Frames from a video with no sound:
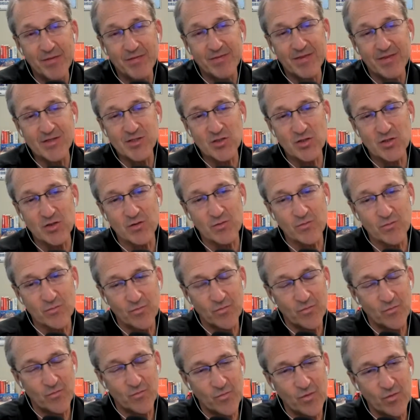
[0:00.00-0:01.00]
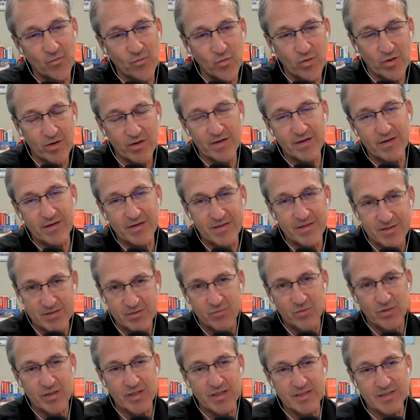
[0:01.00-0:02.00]
I mean, this year we're in
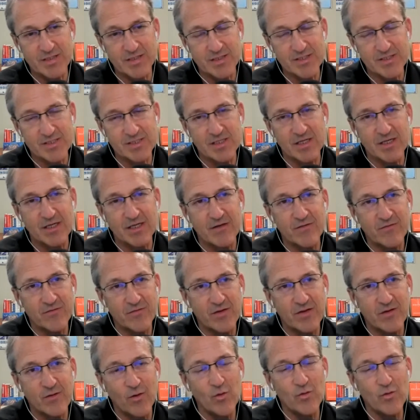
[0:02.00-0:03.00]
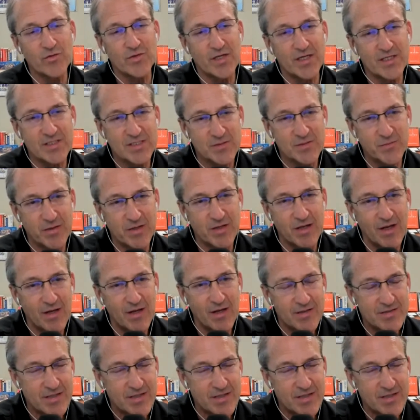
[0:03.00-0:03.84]
this really intense study of the Old Testament.